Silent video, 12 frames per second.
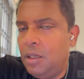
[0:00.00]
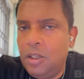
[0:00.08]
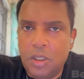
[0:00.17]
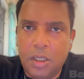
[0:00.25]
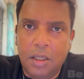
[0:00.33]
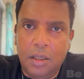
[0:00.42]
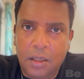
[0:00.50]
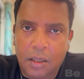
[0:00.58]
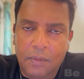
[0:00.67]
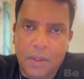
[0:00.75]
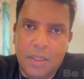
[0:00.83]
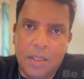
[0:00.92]
initial
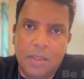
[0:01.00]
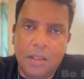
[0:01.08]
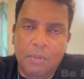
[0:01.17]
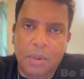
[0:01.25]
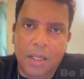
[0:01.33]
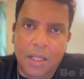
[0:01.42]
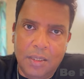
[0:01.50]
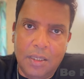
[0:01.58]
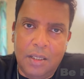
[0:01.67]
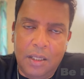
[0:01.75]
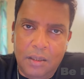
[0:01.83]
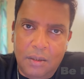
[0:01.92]
investors have been
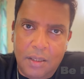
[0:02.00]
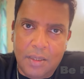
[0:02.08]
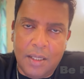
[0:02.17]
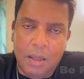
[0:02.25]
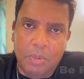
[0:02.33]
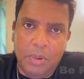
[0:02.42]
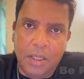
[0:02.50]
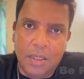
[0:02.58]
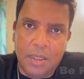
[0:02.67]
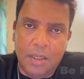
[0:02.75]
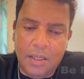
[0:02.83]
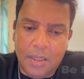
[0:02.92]
exiting these
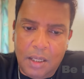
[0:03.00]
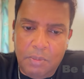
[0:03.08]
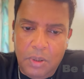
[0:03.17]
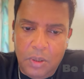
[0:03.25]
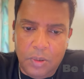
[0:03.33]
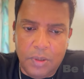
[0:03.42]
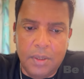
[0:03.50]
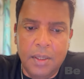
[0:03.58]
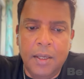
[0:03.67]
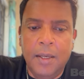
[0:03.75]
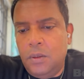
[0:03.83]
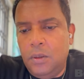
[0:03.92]
companies, these IPOs.
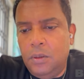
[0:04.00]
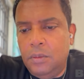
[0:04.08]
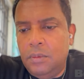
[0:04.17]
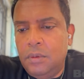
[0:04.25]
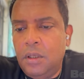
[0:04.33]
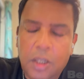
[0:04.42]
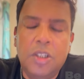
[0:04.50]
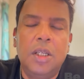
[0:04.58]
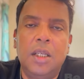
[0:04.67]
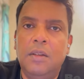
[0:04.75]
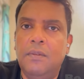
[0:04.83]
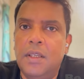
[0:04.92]
So
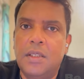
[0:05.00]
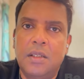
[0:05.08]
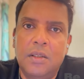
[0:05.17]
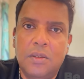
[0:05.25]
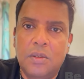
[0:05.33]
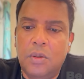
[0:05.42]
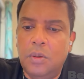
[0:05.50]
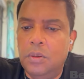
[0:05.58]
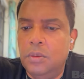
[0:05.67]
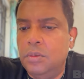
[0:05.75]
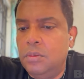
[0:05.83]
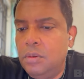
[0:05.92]
urging investors
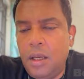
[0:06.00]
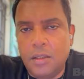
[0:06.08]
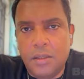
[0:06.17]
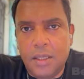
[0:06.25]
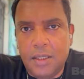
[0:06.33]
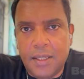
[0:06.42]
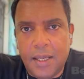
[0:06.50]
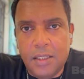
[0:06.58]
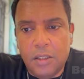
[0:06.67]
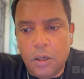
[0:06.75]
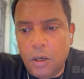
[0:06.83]
to exercise